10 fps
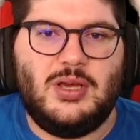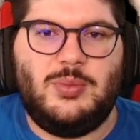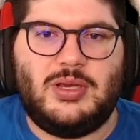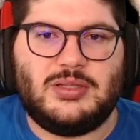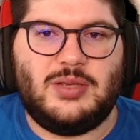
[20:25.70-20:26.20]

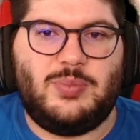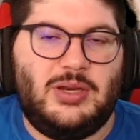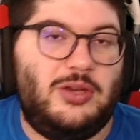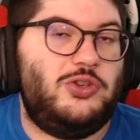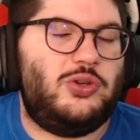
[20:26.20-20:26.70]
because they've been
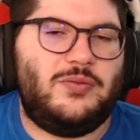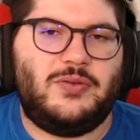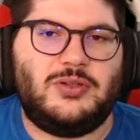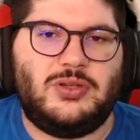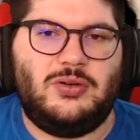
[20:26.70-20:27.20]
injured
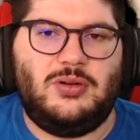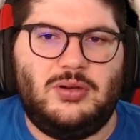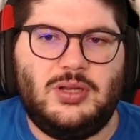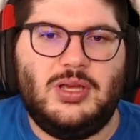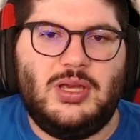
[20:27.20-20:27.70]
for so
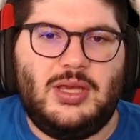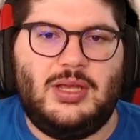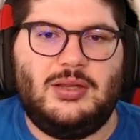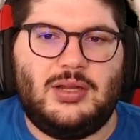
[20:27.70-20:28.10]
long, in the